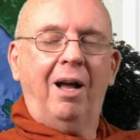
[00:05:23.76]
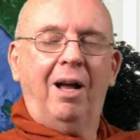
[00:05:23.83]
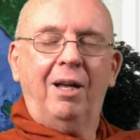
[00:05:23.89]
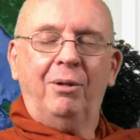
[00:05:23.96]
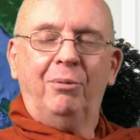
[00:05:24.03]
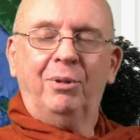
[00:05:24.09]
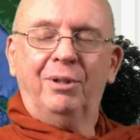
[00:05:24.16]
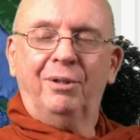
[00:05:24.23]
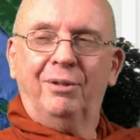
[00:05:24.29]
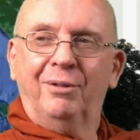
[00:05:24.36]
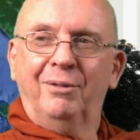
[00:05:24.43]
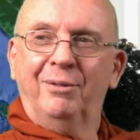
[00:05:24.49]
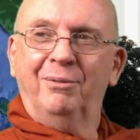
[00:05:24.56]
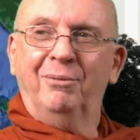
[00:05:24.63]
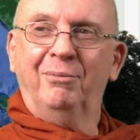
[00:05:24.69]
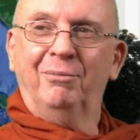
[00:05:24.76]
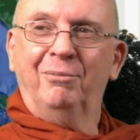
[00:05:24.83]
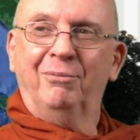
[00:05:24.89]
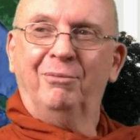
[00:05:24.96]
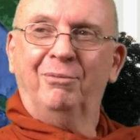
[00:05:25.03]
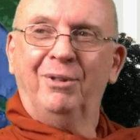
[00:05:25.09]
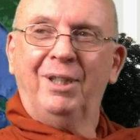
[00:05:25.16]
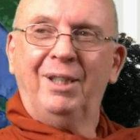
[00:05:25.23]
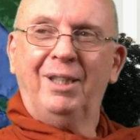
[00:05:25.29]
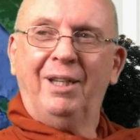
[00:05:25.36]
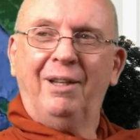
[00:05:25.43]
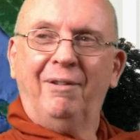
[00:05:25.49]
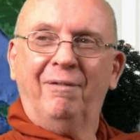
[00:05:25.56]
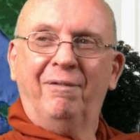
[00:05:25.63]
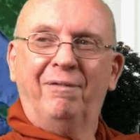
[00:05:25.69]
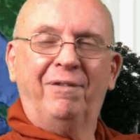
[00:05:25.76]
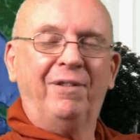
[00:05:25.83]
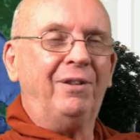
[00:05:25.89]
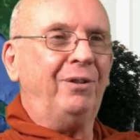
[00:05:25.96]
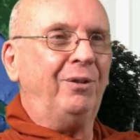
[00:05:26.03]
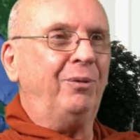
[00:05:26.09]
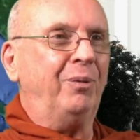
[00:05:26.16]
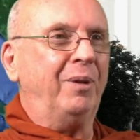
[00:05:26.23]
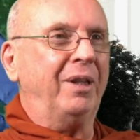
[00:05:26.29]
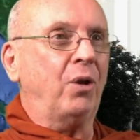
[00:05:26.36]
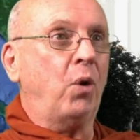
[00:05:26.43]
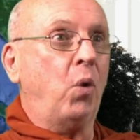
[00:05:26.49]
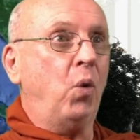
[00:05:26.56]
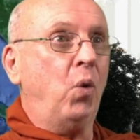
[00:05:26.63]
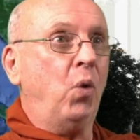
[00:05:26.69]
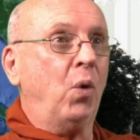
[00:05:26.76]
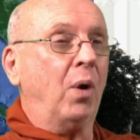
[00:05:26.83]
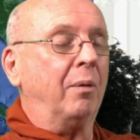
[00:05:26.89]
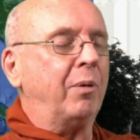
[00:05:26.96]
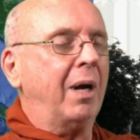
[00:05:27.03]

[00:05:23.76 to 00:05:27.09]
I was really filled with awe.